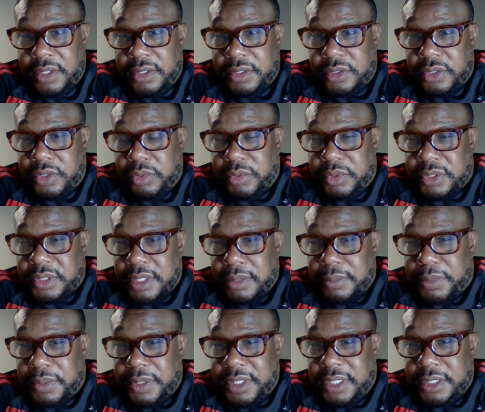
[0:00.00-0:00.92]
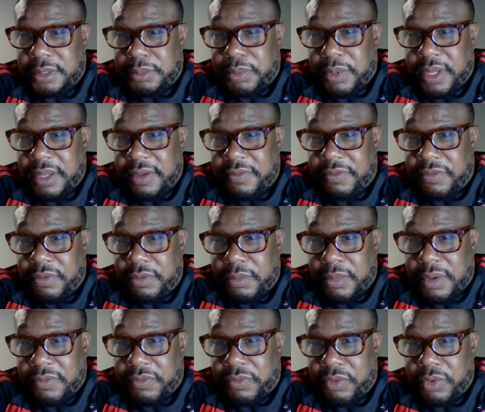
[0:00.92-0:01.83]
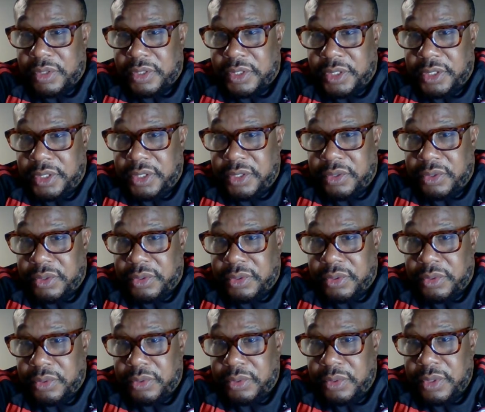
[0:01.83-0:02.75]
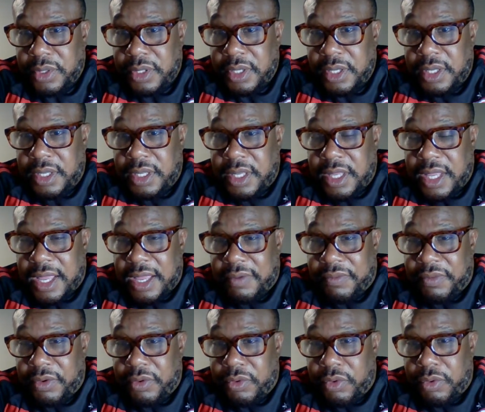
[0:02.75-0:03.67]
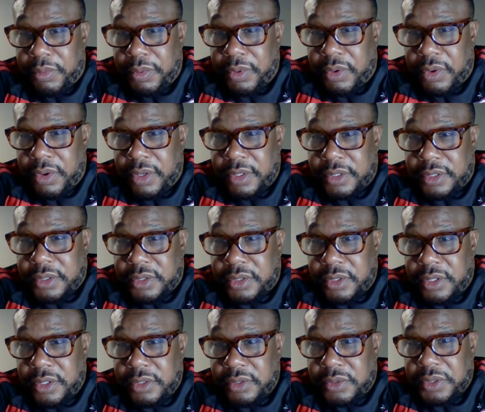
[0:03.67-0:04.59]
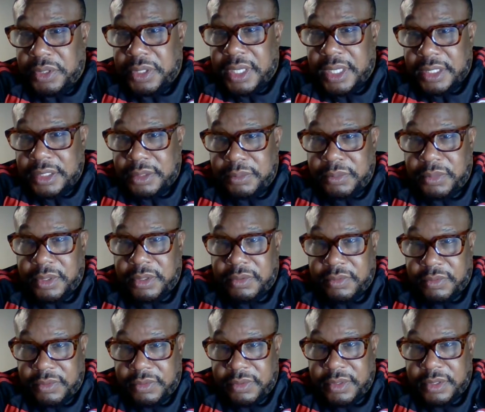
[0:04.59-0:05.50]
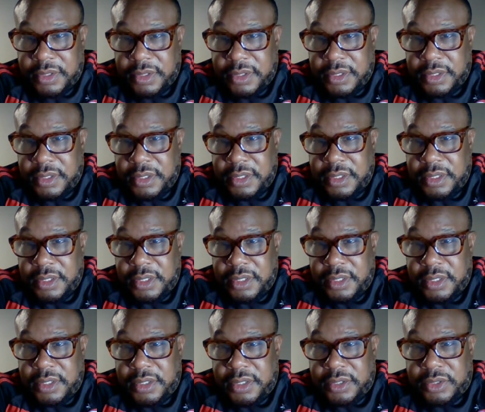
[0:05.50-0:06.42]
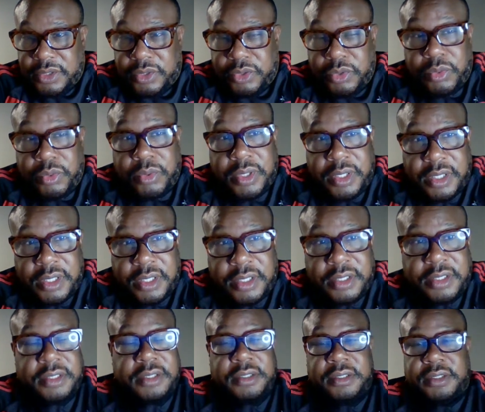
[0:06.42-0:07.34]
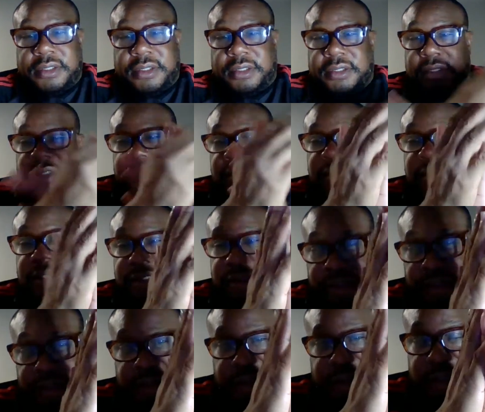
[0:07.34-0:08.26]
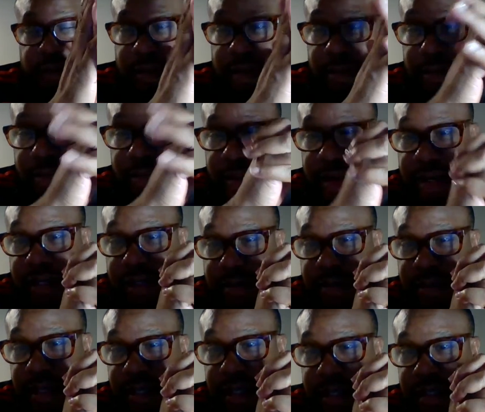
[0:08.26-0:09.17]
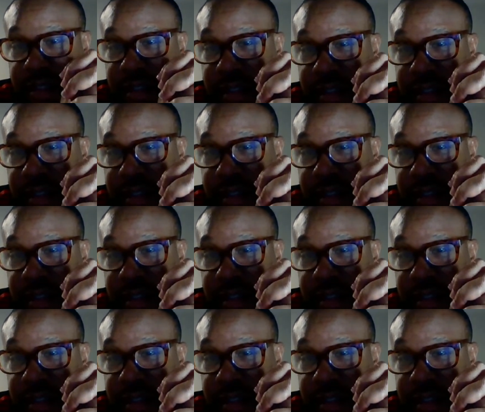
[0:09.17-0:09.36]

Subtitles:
Stewart said, please pray for my 14-year-old having open heart surgery next month. Stewart is in my prayers, man.